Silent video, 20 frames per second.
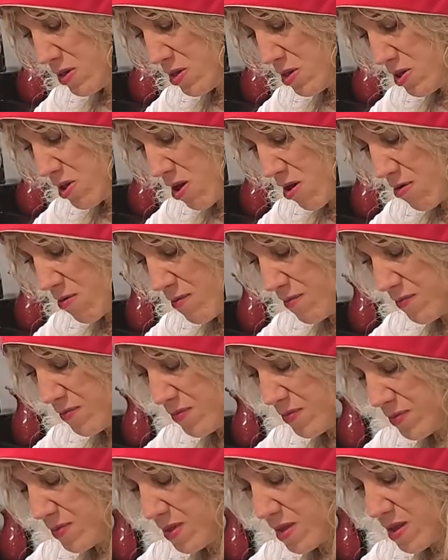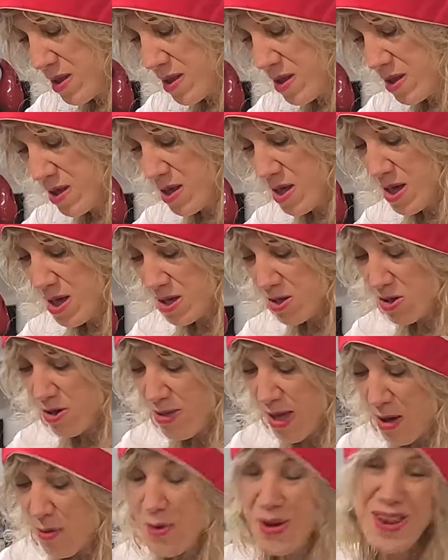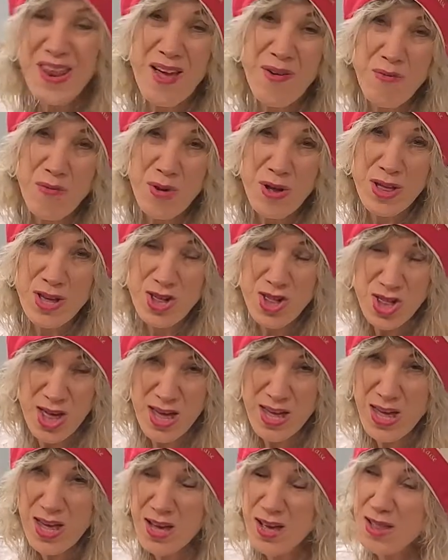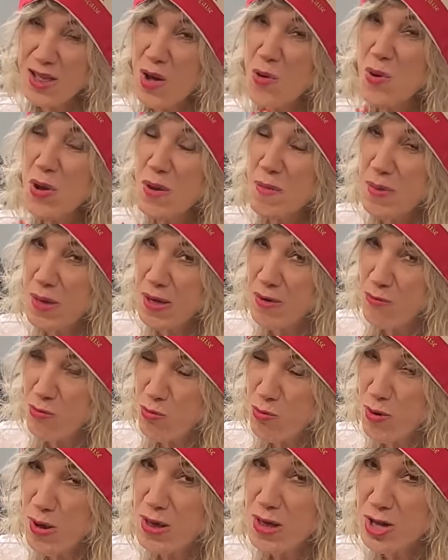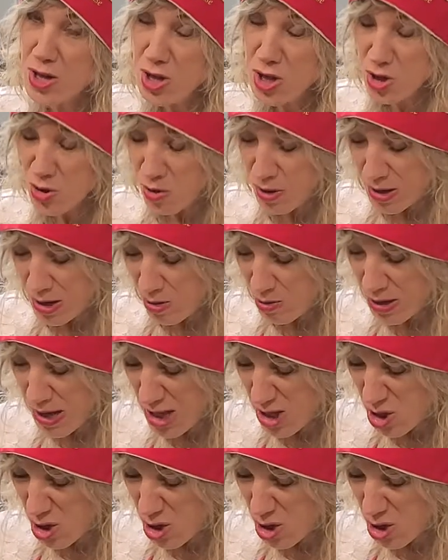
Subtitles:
So that one I'm really shaking because I want to be really sure I don't get